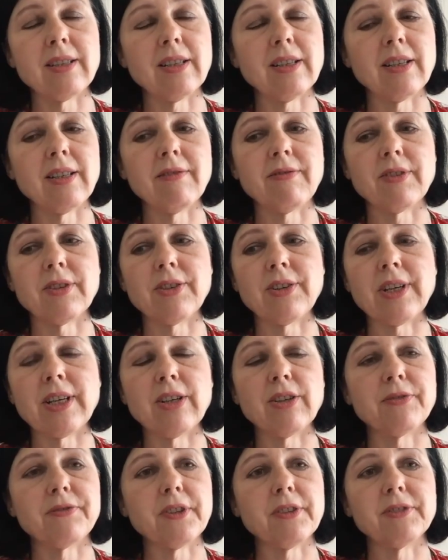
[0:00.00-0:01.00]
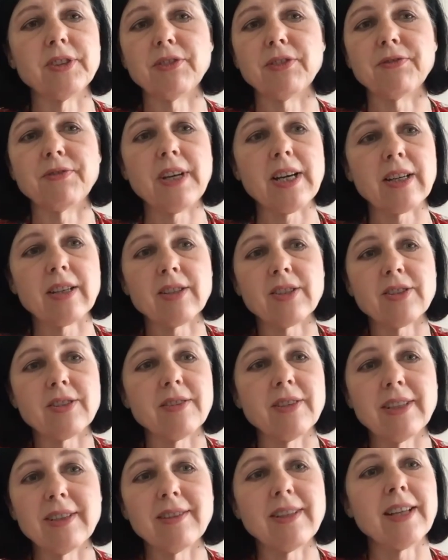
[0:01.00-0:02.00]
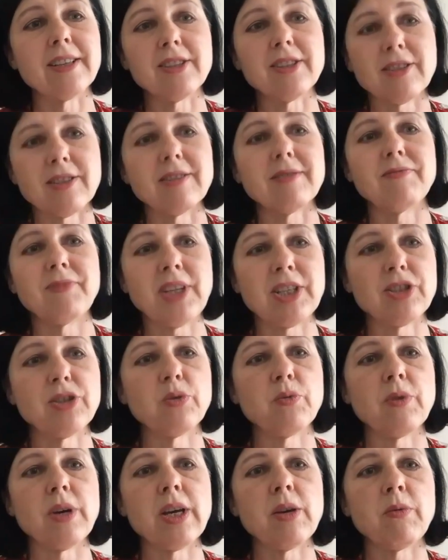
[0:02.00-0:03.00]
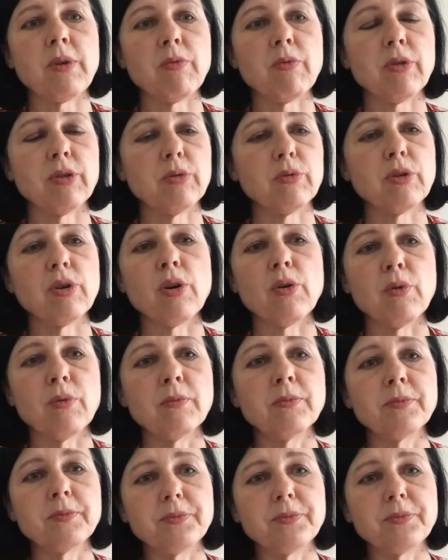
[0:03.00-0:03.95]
delivery of the facts. That's the way we want to go.